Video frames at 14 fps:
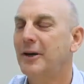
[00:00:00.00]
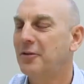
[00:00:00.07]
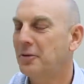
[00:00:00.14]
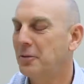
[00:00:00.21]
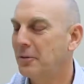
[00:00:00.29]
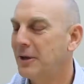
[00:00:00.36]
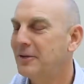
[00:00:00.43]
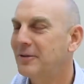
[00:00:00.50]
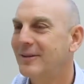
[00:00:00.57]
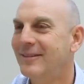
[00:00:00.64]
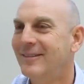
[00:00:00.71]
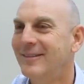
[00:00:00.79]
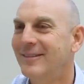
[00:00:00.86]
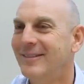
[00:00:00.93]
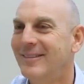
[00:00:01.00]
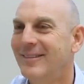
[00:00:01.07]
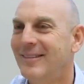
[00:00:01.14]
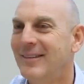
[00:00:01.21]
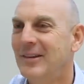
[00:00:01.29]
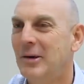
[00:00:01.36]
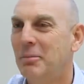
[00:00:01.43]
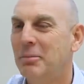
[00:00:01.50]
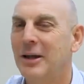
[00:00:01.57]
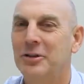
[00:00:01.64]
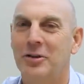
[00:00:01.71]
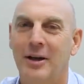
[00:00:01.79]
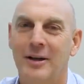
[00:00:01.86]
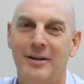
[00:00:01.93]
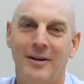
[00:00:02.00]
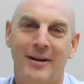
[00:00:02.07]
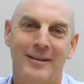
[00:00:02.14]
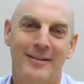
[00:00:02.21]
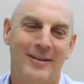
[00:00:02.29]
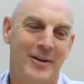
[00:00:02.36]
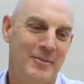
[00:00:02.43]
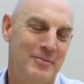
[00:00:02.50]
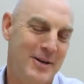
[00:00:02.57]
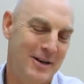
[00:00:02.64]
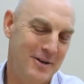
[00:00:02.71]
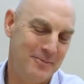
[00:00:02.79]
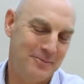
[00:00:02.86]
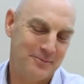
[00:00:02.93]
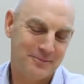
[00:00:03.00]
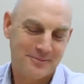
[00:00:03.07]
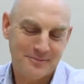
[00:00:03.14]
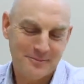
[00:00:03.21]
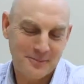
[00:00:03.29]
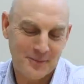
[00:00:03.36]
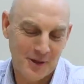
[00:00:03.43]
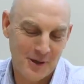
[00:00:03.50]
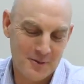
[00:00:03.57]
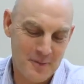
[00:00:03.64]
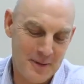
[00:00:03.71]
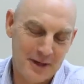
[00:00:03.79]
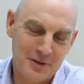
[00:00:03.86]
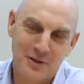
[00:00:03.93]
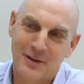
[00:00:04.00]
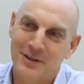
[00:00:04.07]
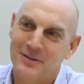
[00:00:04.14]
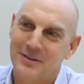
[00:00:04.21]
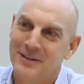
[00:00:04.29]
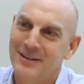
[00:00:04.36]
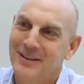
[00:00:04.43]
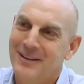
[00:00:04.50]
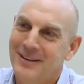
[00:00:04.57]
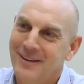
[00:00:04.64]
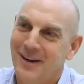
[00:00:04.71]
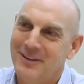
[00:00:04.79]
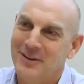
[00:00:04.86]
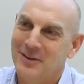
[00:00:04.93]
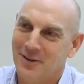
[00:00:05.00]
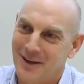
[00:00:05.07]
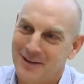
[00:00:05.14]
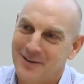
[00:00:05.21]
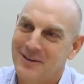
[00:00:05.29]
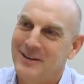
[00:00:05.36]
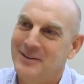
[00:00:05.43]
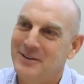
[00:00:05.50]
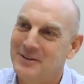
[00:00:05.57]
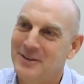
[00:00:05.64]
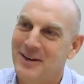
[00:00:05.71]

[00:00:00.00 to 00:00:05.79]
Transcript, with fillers: That's the reason. Yeah, fair call. Plus, I, I, I you know, I'm a masochist and I just like seeing you